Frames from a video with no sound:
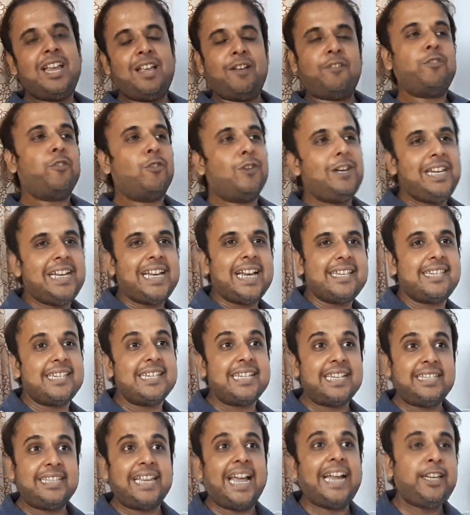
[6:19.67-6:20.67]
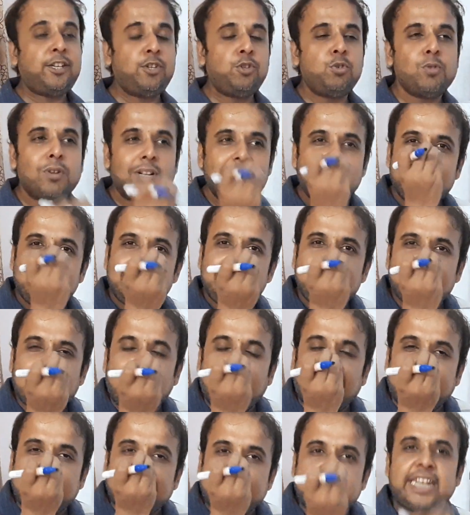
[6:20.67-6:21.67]
folic acid, and that to a
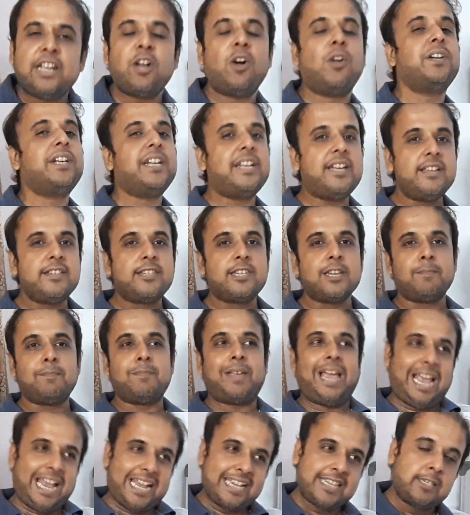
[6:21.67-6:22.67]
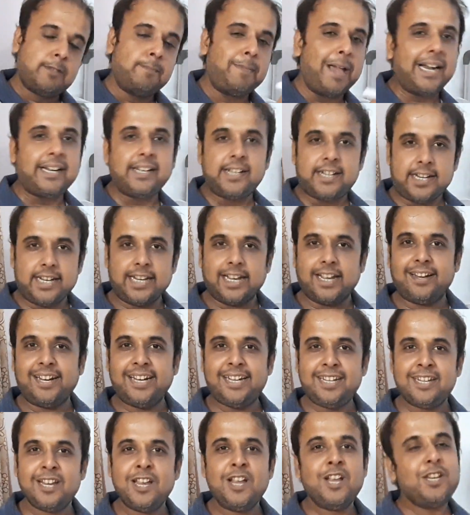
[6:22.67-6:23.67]
tiny organism as bacteria,
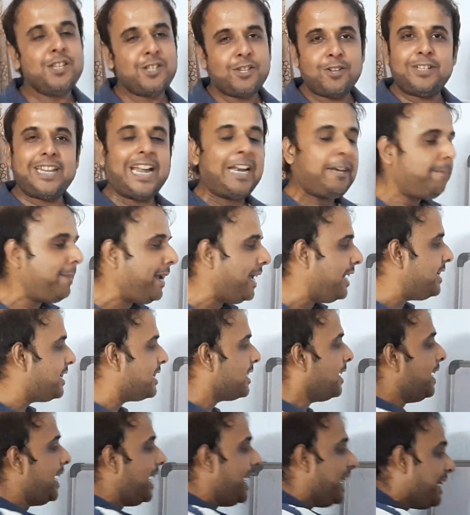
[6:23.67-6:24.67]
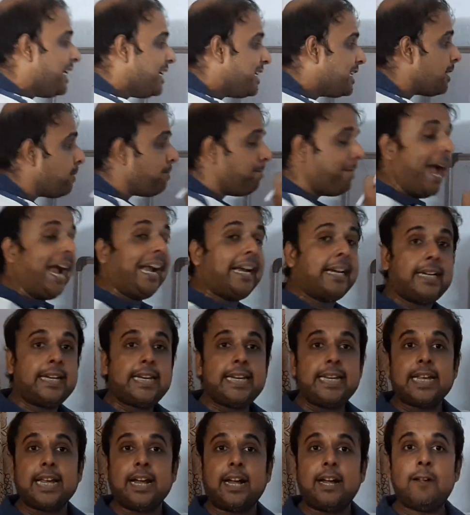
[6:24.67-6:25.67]
right? So that means it is the
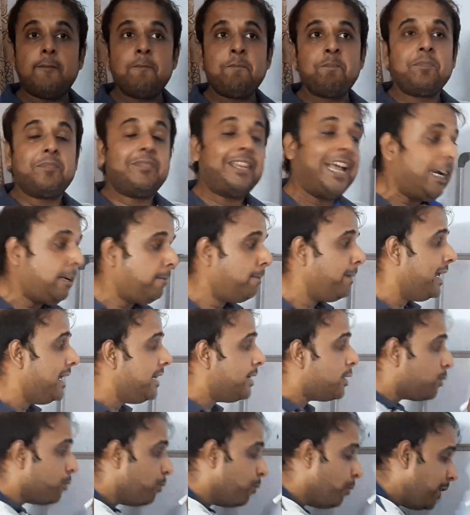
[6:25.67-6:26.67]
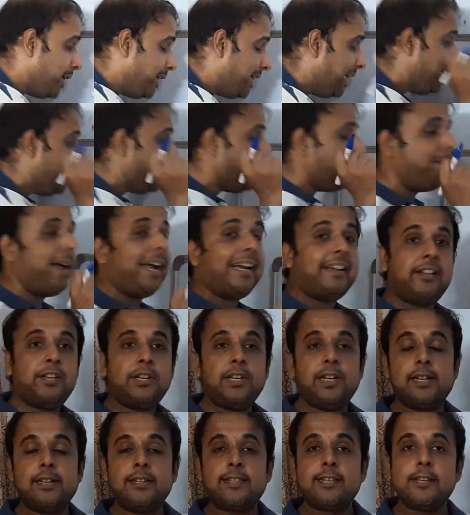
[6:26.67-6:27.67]
bacteria, that means within the
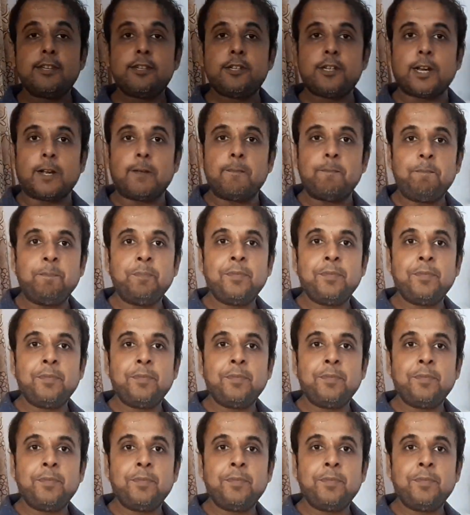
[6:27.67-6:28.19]
bacterial system,